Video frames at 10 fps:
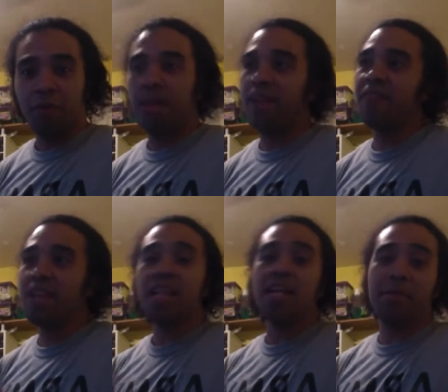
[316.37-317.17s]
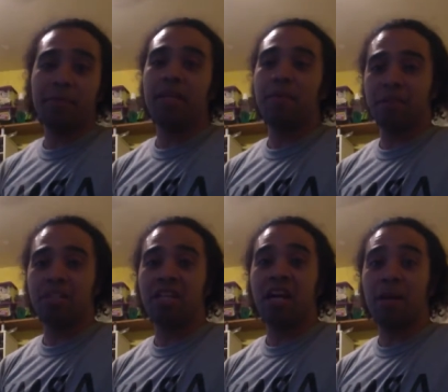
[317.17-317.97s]
And if they let him keep his
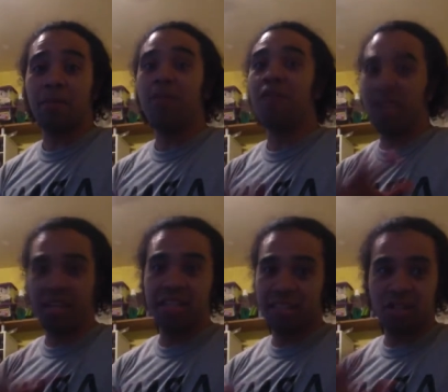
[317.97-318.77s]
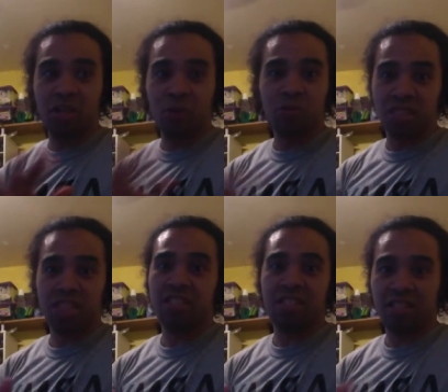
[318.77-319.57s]
job, there is no
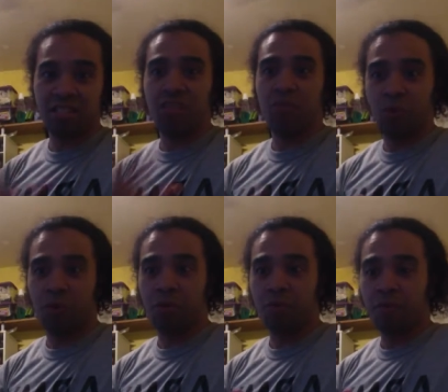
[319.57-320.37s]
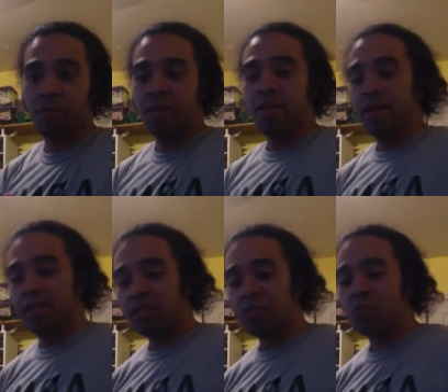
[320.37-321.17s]
justice in the world. And
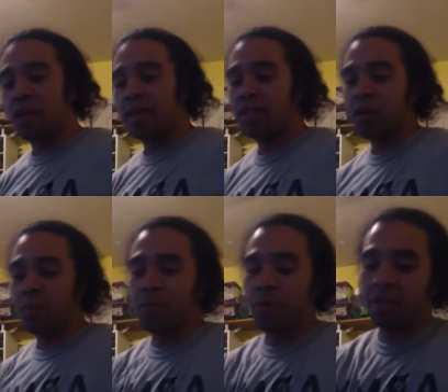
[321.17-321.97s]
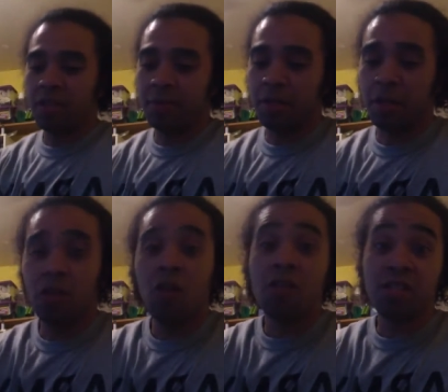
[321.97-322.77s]
this is why I tell people all the time that the
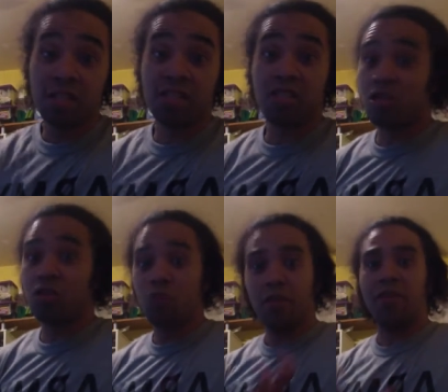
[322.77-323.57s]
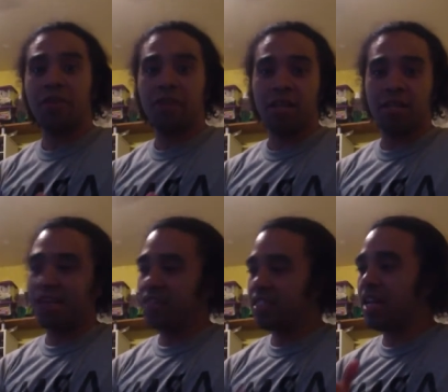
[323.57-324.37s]
law and justice are two different things. I
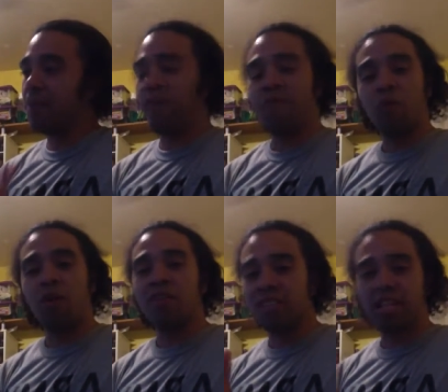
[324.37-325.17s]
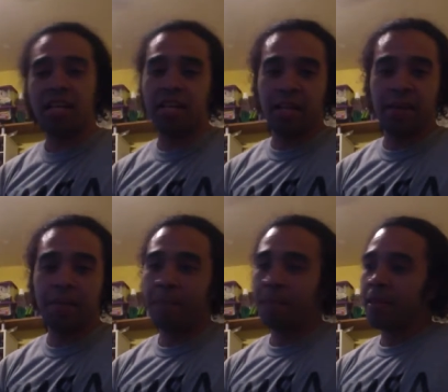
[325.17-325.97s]
said it before, I'll say it again.
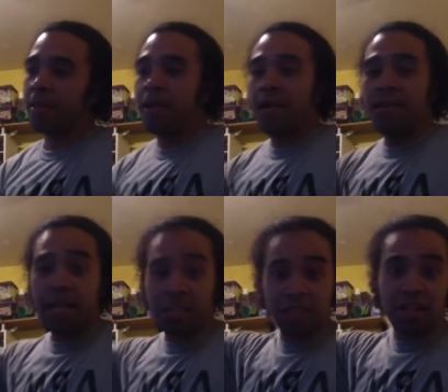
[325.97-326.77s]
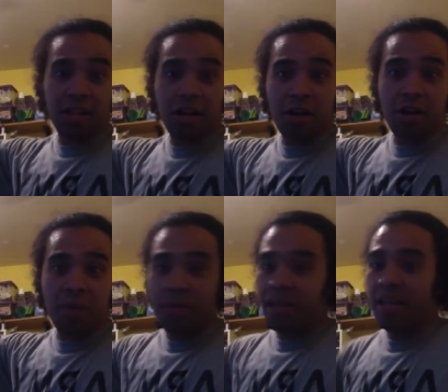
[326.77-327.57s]
That shit there
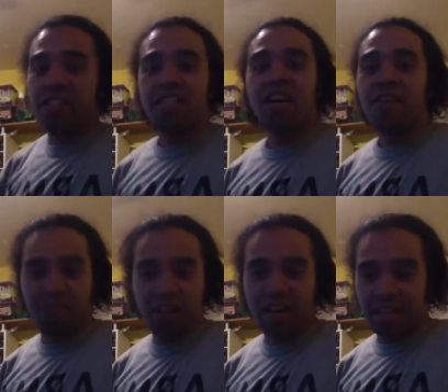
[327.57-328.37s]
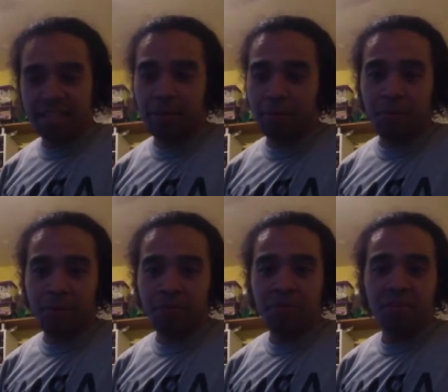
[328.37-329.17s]
is unfucking acceptable.
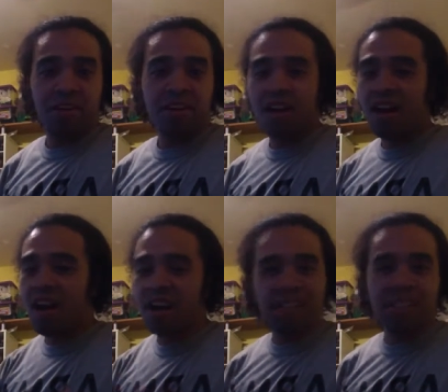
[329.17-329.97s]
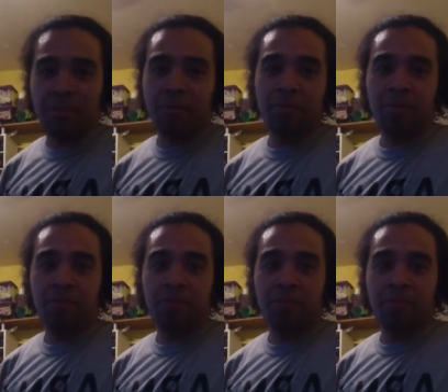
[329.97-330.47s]
Unacceptable.